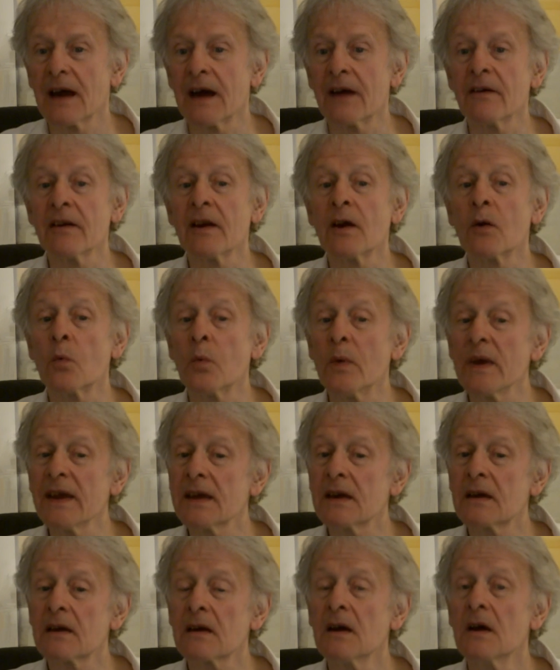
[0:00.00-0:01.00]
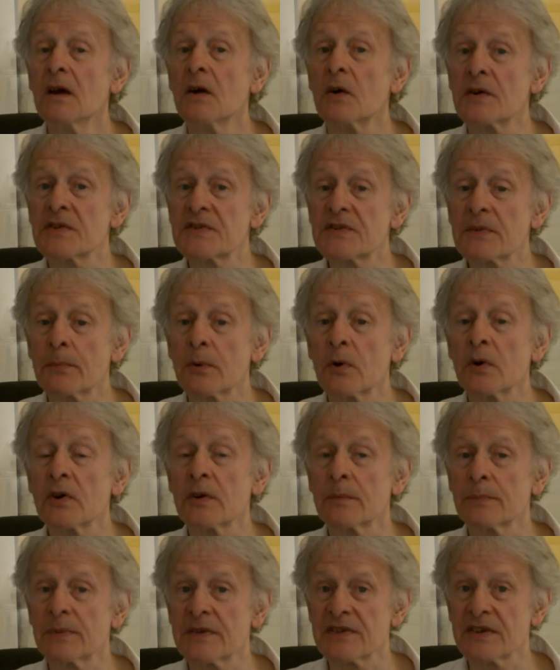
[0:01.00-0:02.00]
are in a weak or
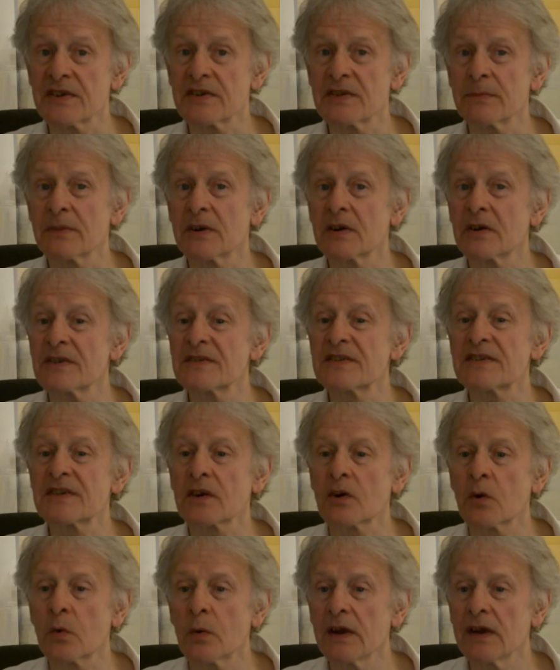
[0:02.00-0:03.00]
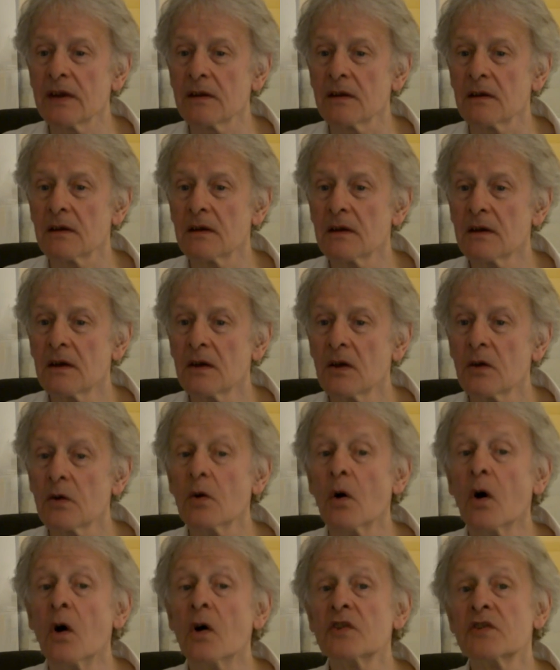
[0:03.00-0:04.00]
subordinate position because it's a queen
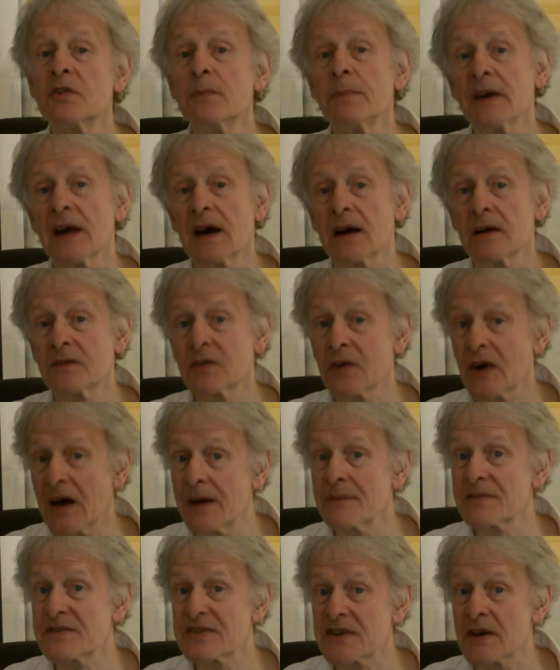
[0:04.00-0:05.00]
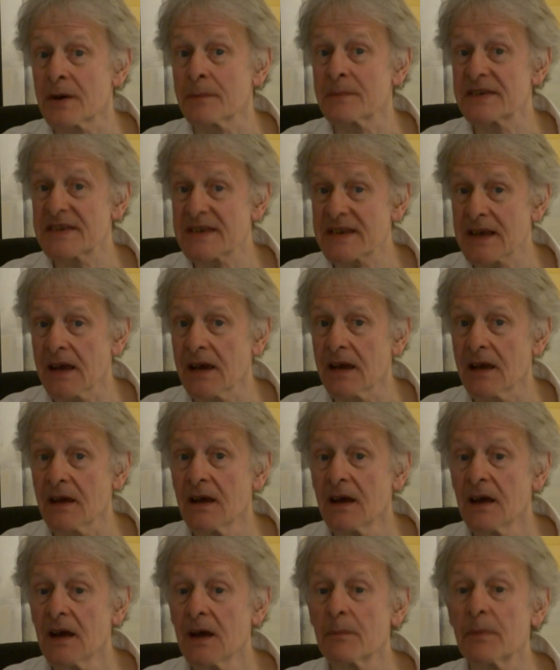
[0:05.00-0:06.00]
who ought to be to have some
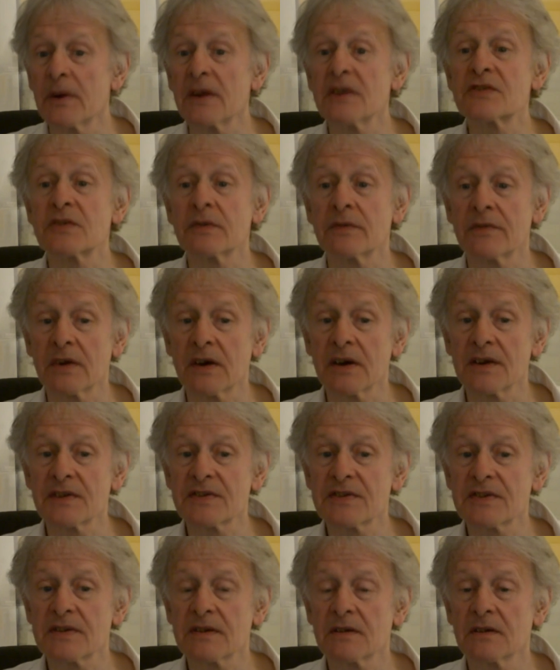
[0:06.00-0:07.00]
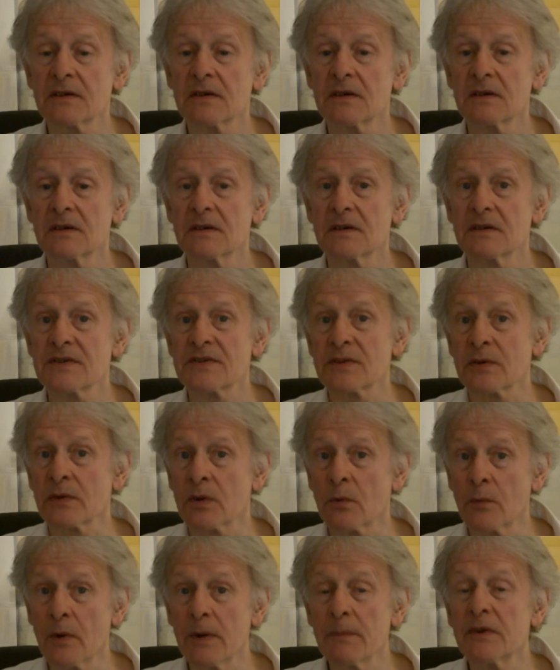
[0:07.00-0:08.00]
say, but it's reversed. So
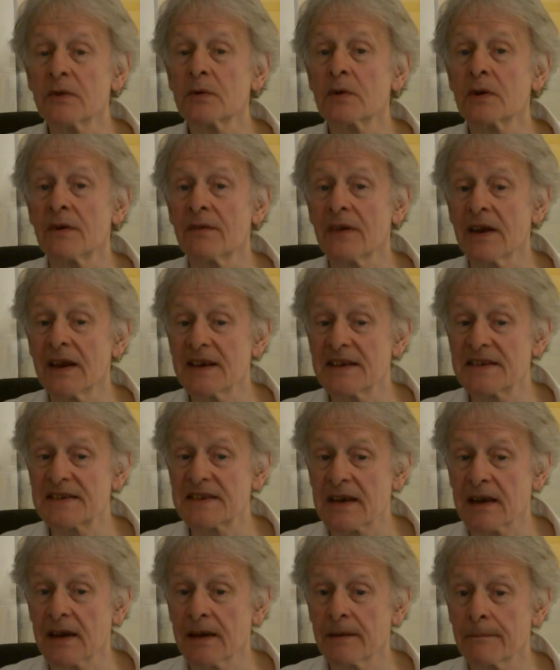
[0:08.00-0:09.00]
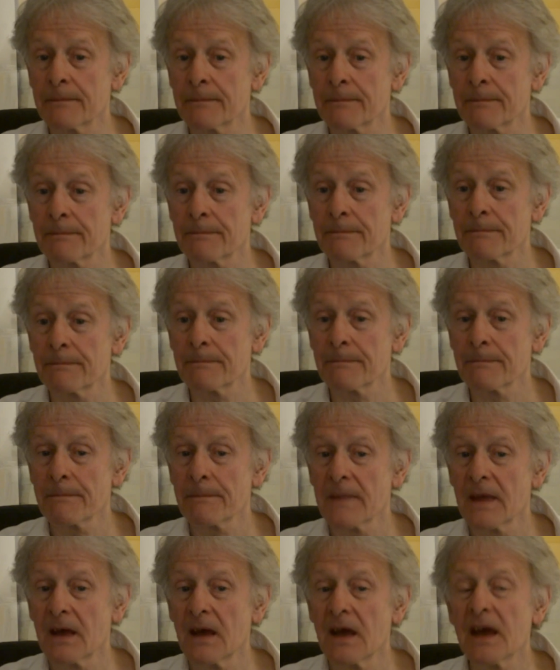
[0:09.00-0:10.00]
the women don't have any say.
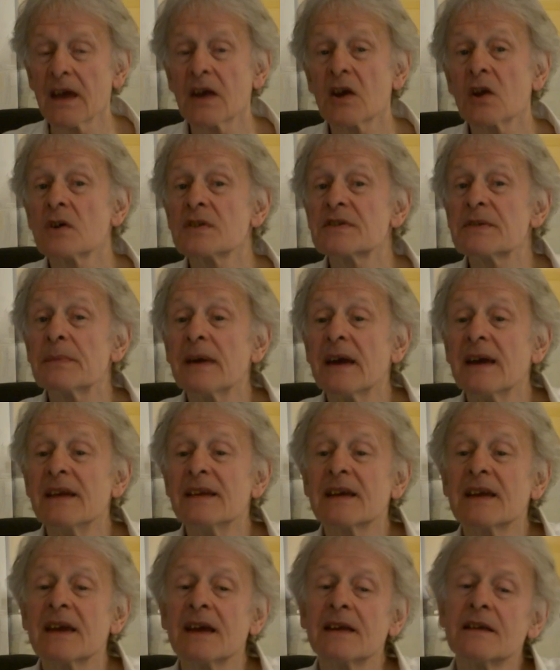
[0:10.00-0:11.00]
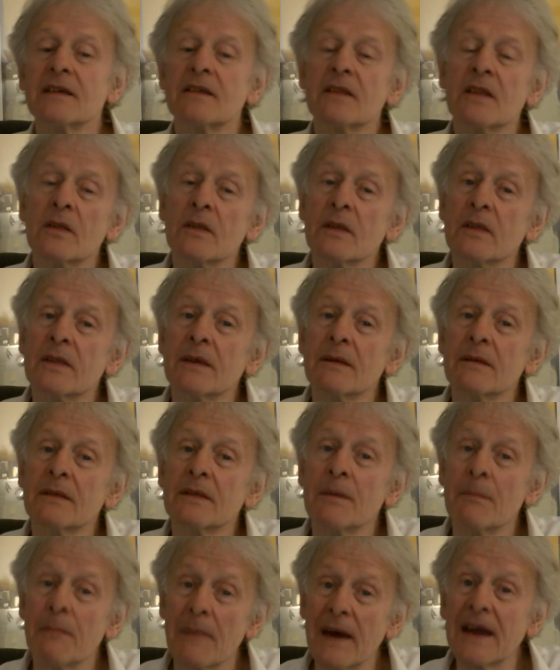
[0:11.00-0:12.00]
It can also be indicating
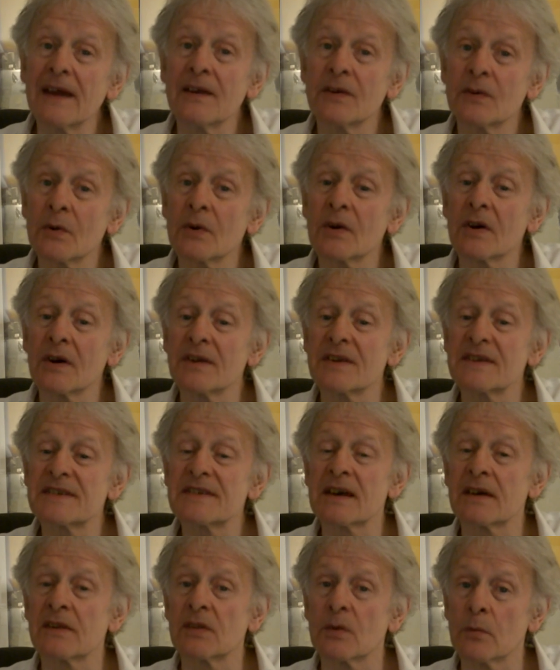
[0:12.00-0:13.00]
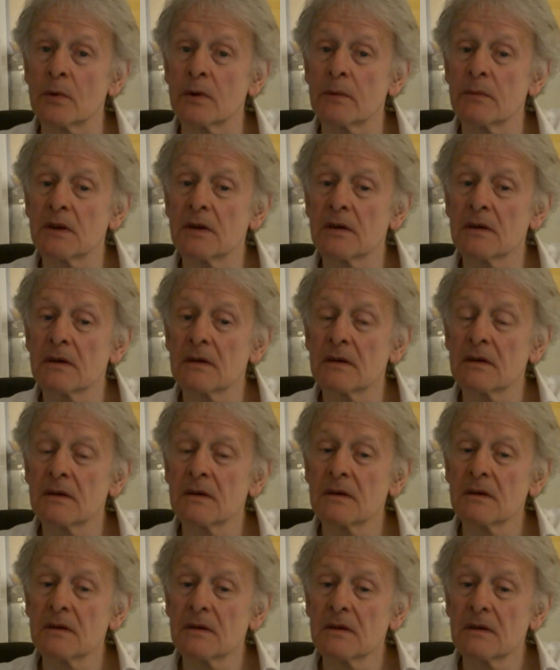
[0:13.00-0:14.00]
that the men don't understand the women.
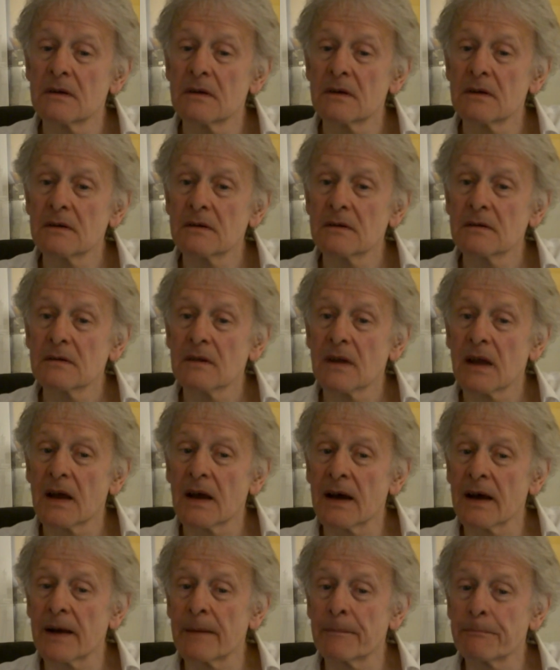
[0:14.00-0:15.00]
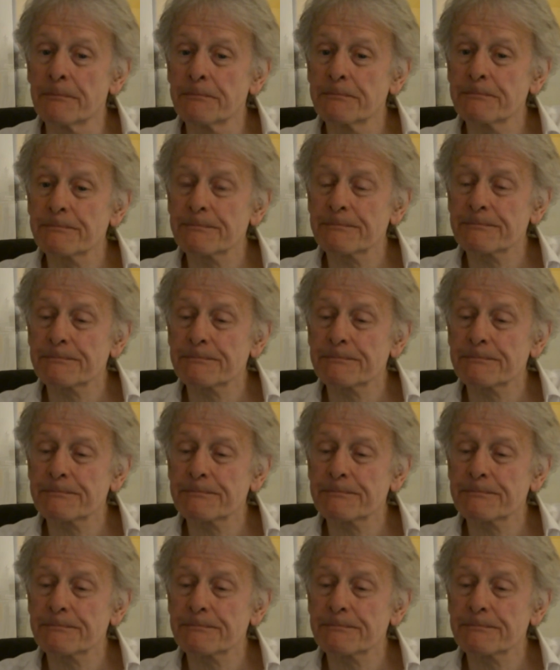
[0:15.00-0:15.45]
Um,